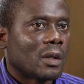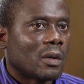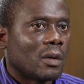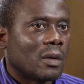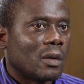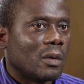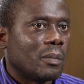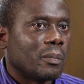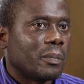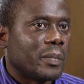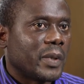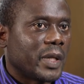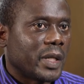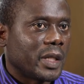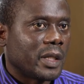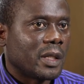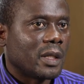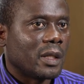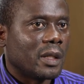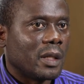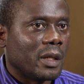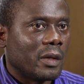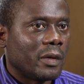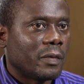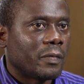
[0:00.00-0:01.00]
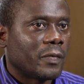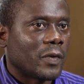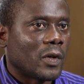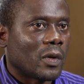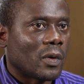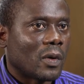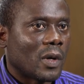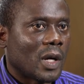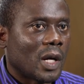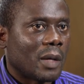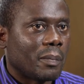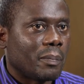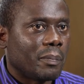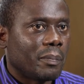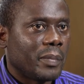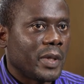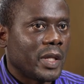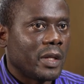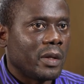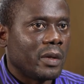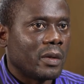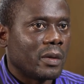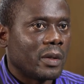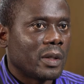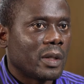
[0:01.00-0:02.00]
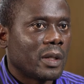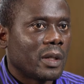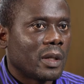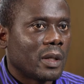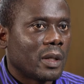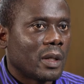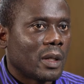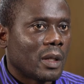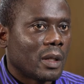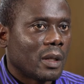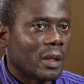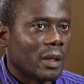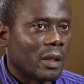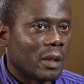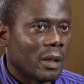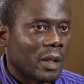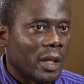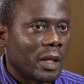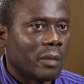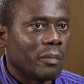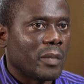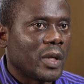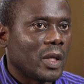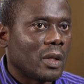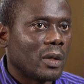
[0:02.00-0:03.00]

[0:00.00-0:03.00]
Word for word: complete the follow-up period, they may